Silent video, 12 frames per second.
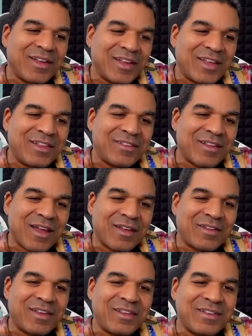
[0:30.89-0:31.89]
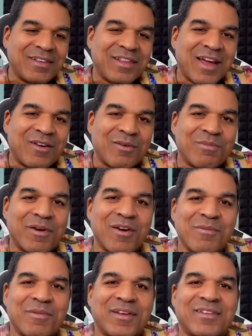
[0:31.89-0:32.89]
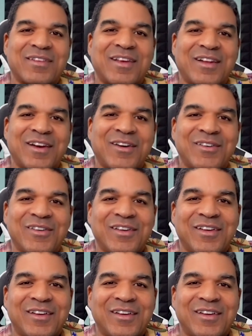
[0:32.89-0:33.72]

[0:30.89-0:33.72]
he's he did that on purpose, you know.